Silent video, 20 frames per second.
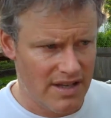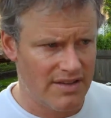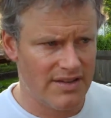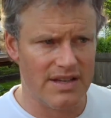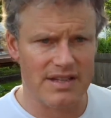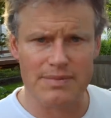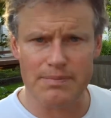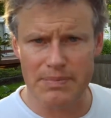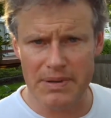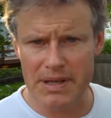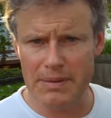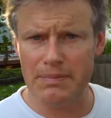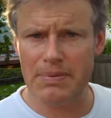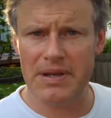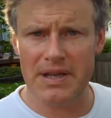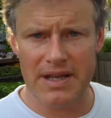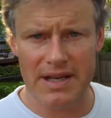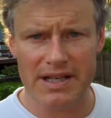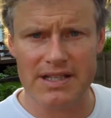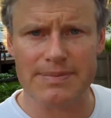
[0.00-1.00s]

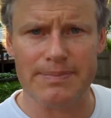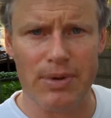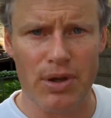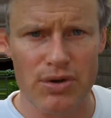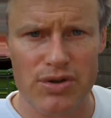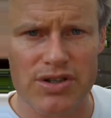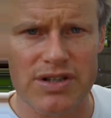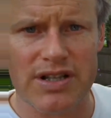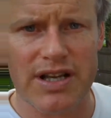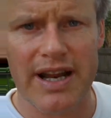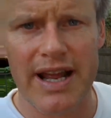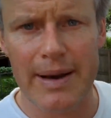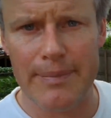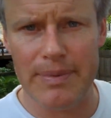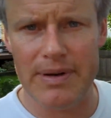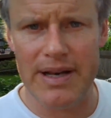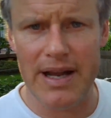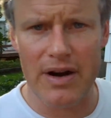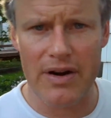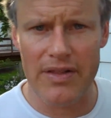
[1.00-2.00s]
BP explosion that
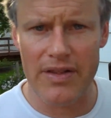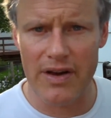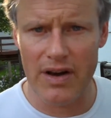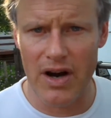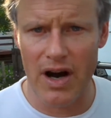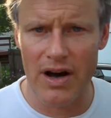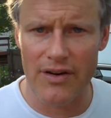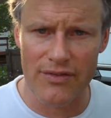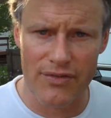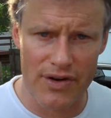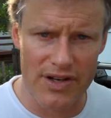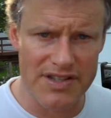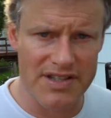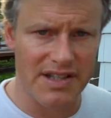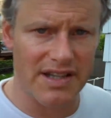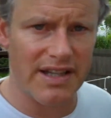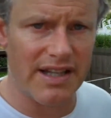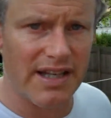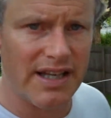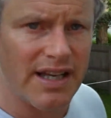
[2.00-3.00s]
happened down in the Gulf
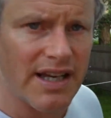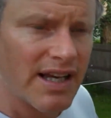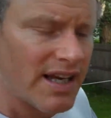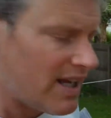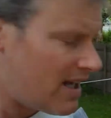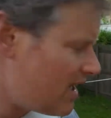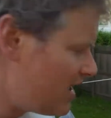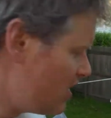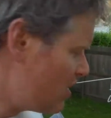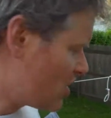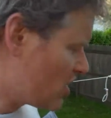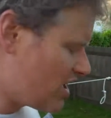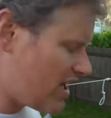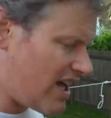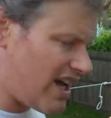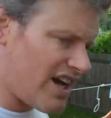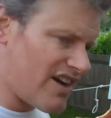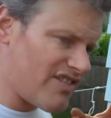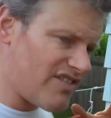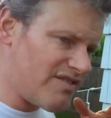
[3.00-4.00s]
recently. You're going to
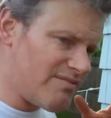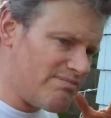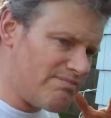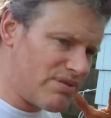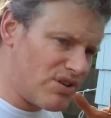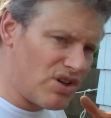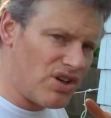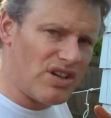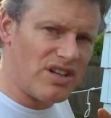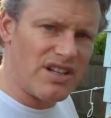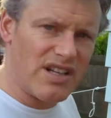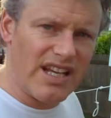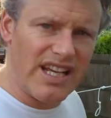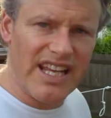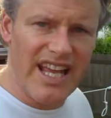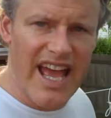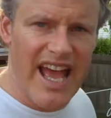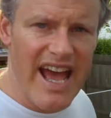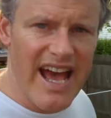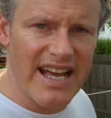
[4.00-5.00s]
have burnt
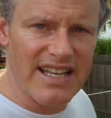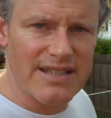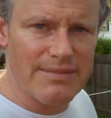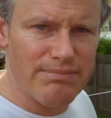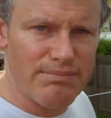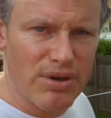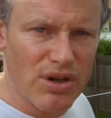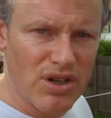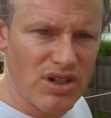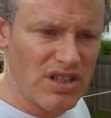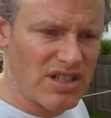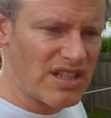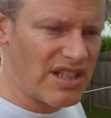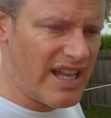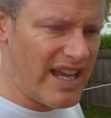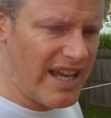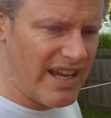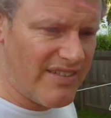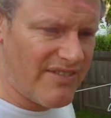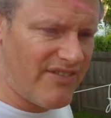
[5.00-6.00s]
gas, burnt
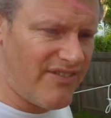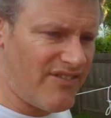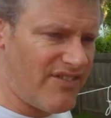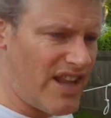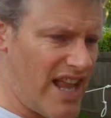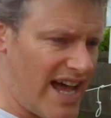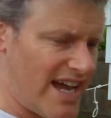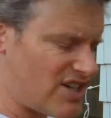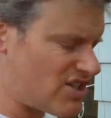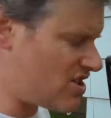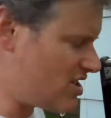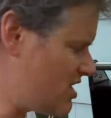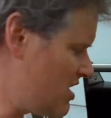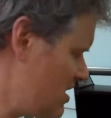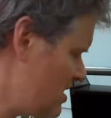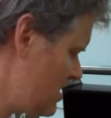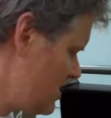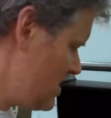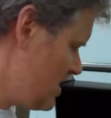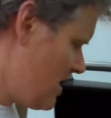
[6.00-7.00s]
like flesh.
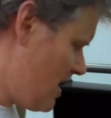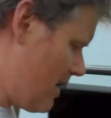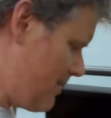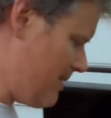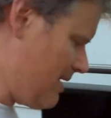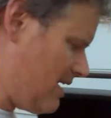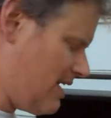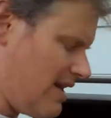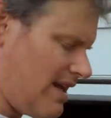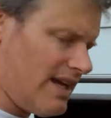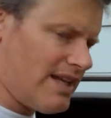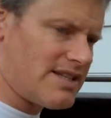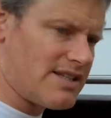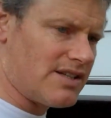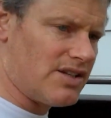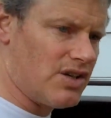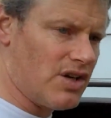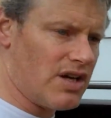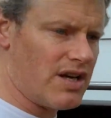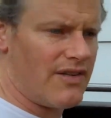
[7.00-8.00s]
I mean, it's
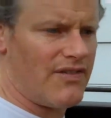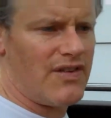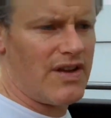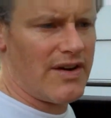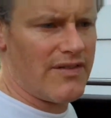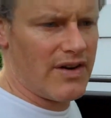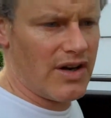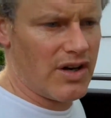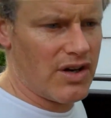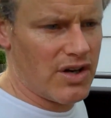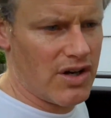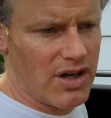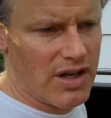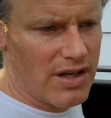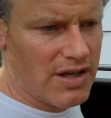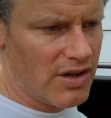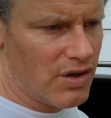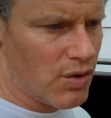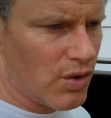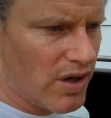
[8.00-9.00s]
good if you have a
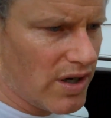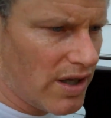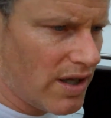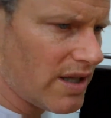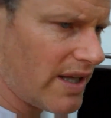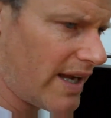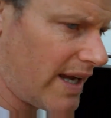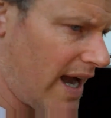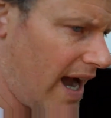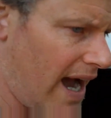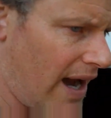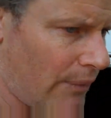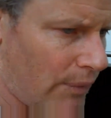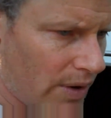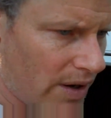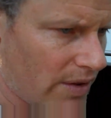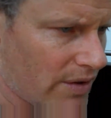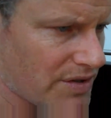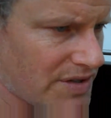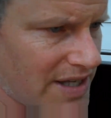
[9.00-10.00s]
good grill, like
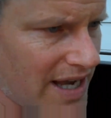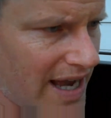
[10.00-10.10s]
one of those